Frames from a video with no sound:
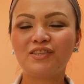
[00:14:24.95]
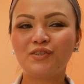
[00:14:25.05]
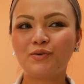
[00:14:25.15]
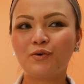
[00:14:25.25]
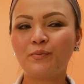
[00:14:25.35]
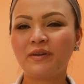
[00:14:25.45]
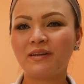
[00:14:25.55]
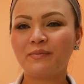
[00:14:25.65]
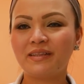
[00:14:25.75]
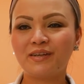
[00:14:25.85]
to
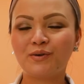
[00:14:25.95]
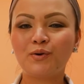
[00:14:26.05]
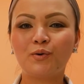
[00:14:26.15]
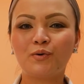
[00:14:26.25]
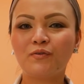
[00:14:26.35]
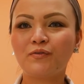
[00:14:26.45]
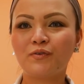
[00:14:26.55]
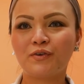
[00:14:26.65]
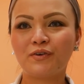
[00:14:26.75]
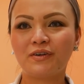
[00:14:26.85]
open up a little hole
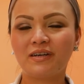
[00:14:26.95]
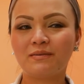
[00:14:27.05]
for